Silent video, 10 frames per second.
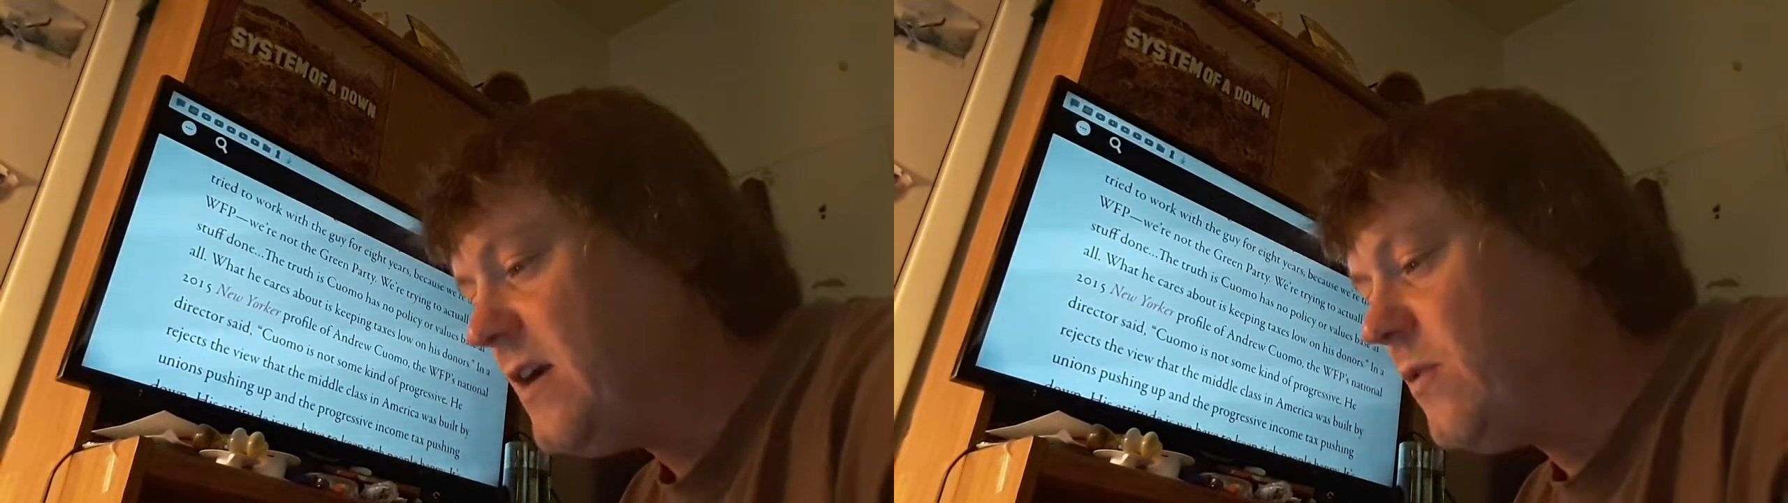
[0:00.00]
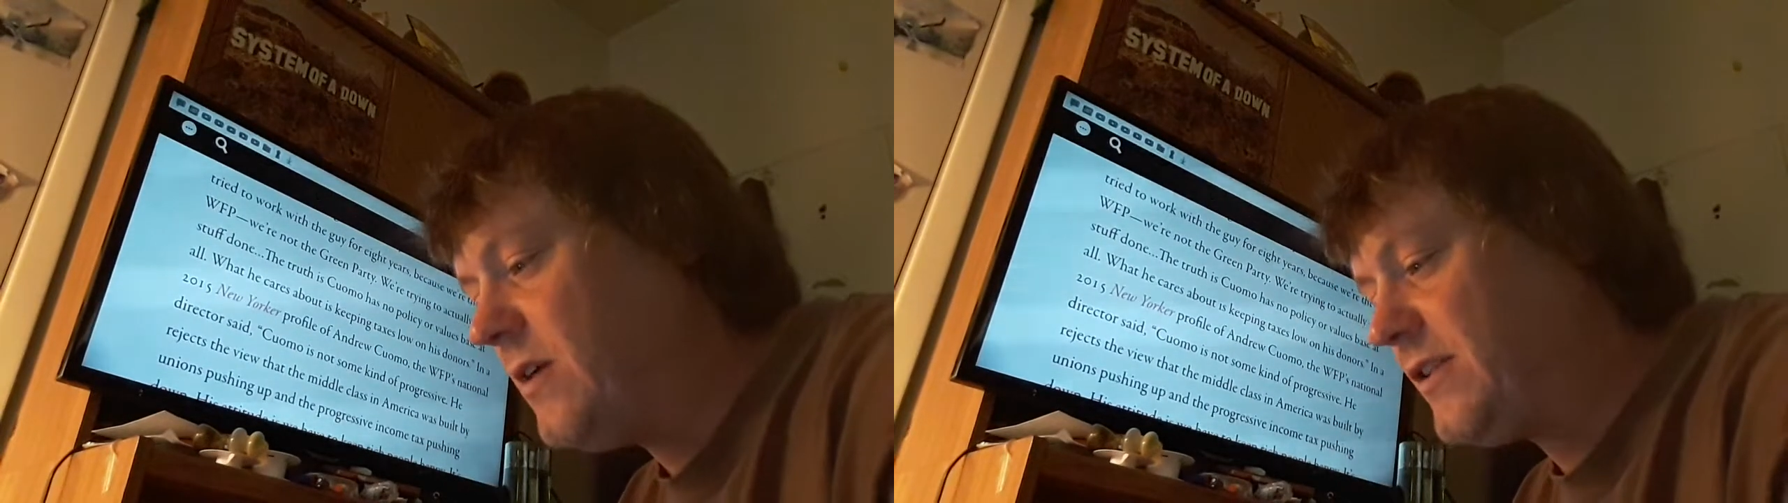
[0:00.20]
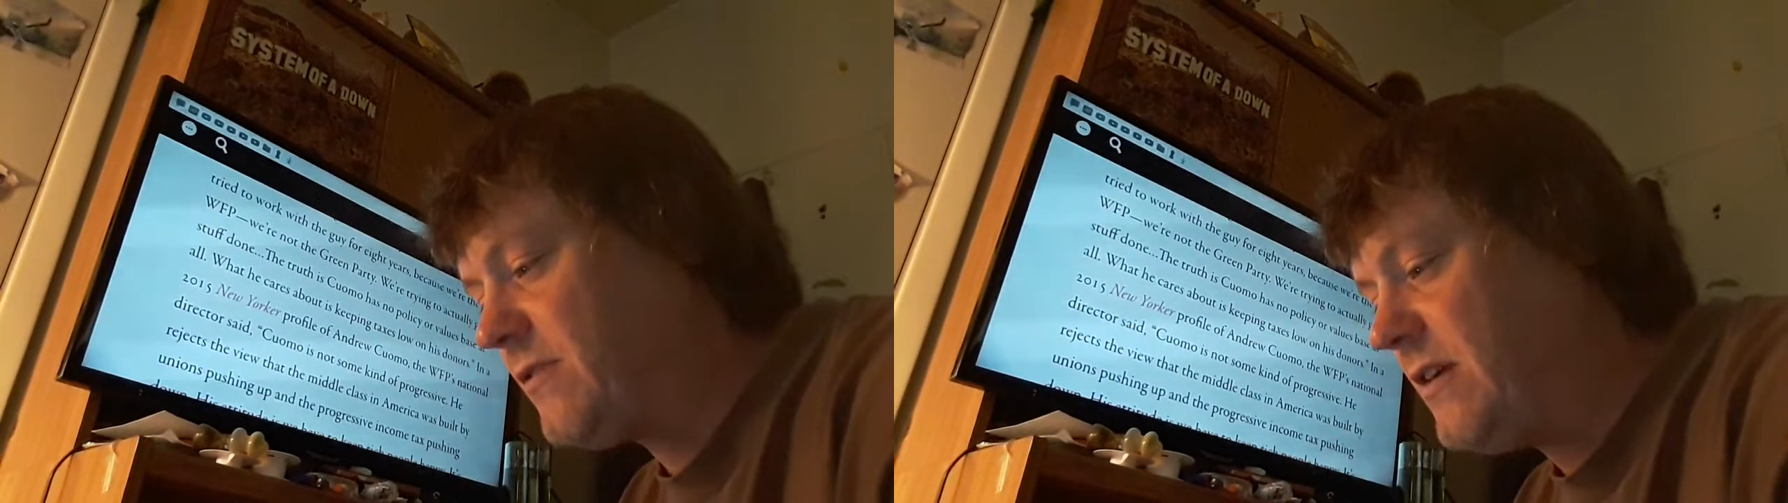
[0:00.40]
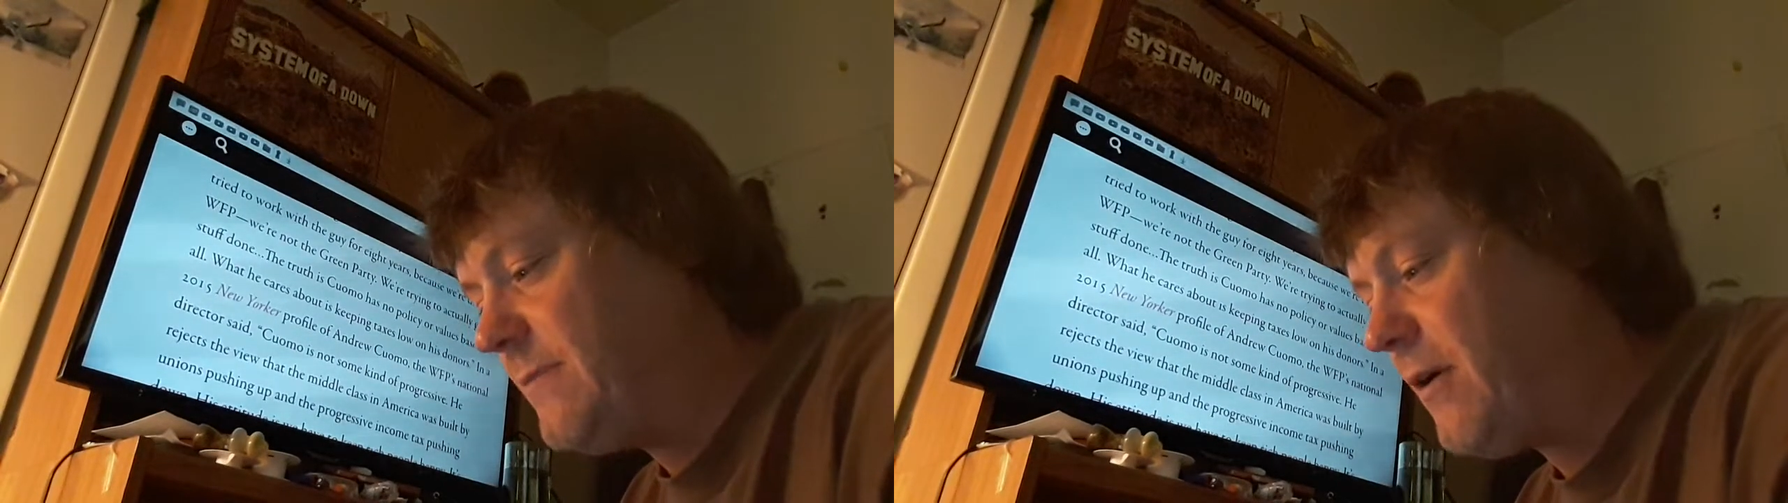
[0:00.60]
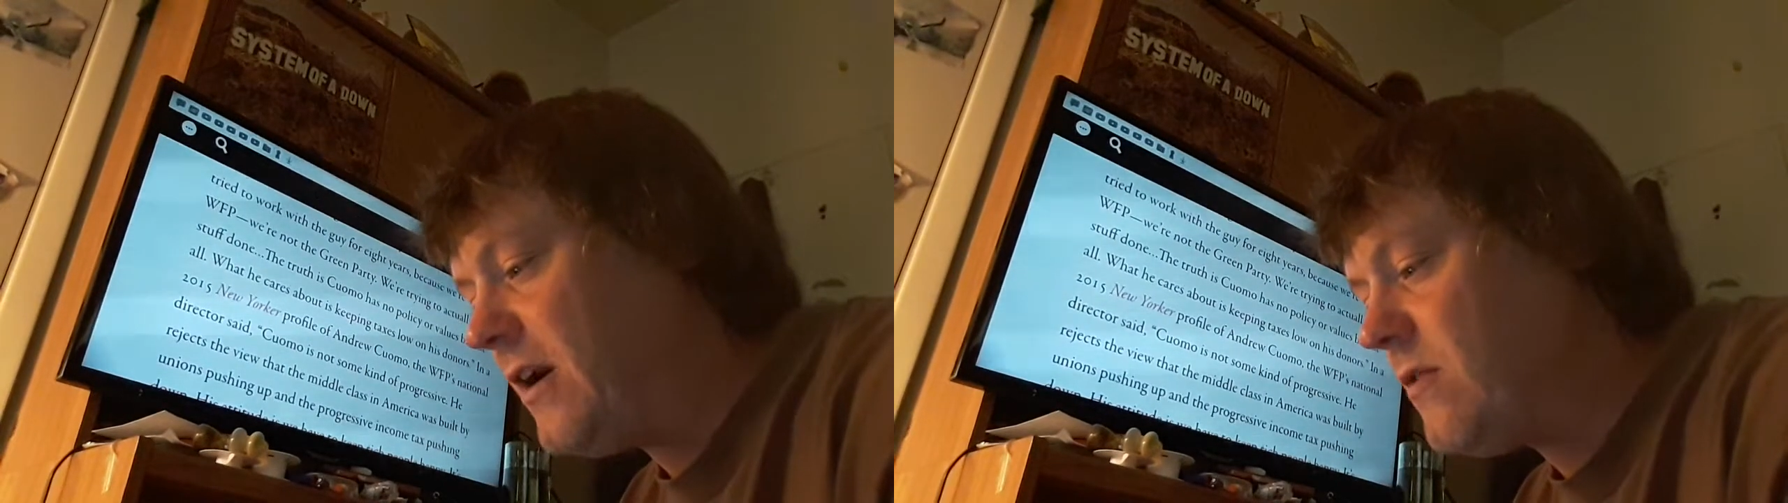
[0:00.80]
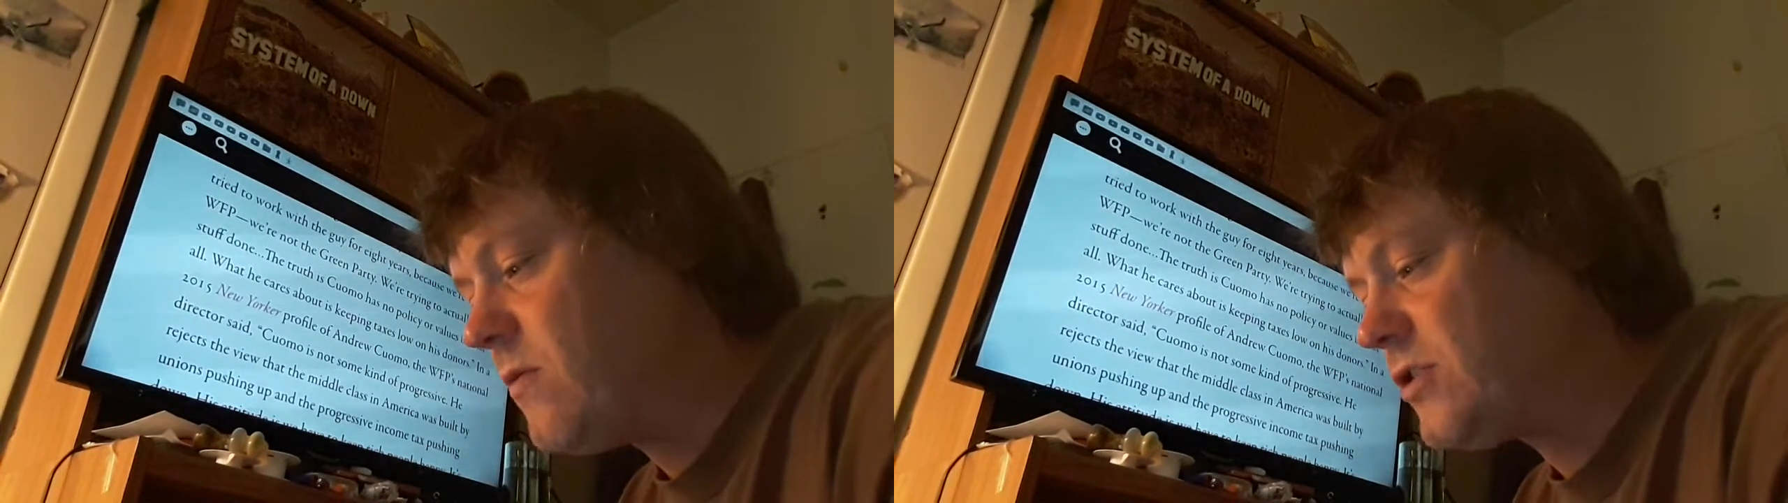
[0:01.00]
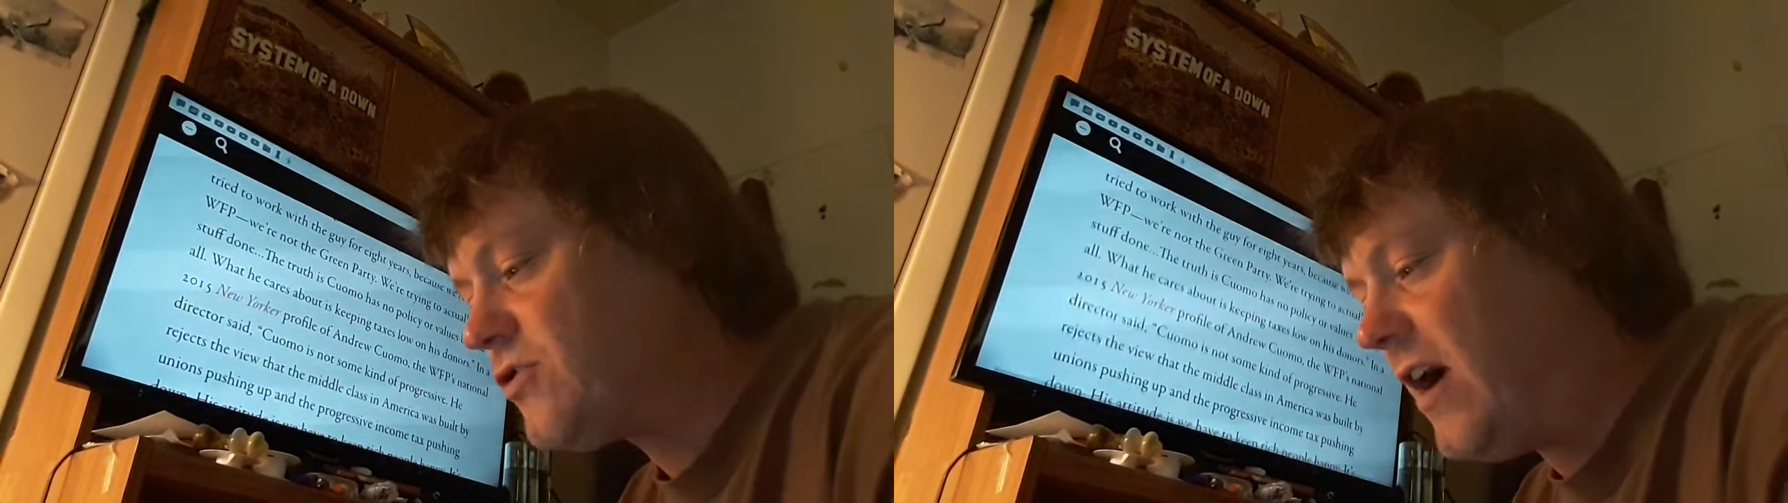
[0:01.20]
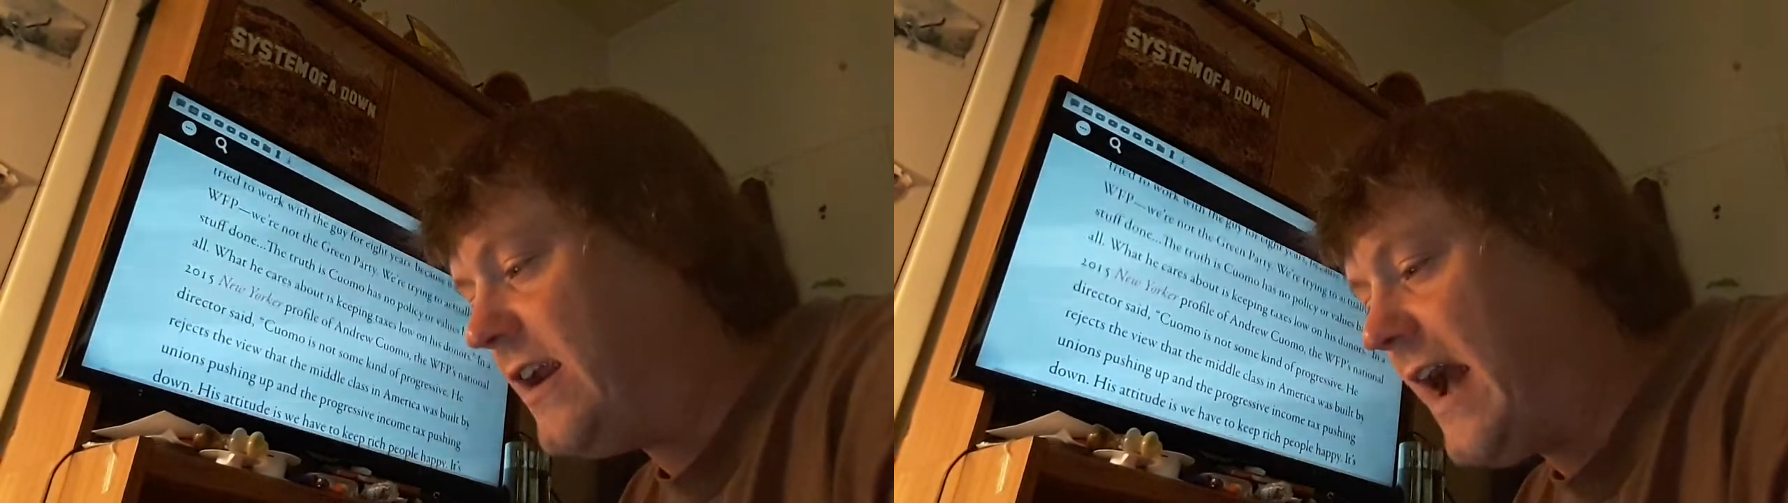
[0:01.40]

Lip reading: We're not the Green Party. We're trying